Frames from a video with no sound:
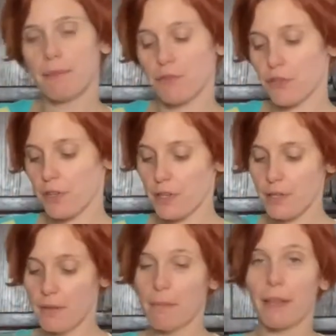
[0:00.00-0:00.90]
of sugar,
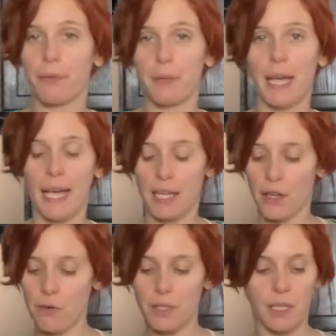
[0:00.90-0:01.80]
my 3 egg
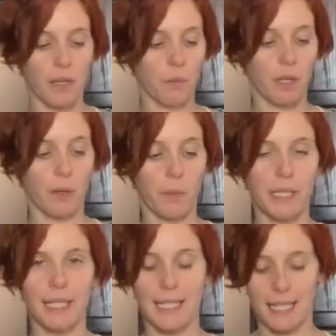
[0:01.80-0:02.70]
yolks. We're gonna whisk
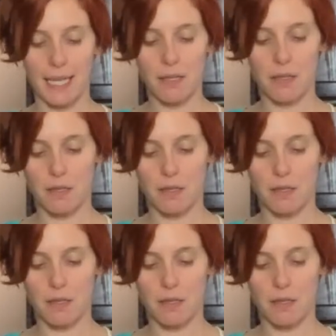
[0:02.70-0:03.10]
this together.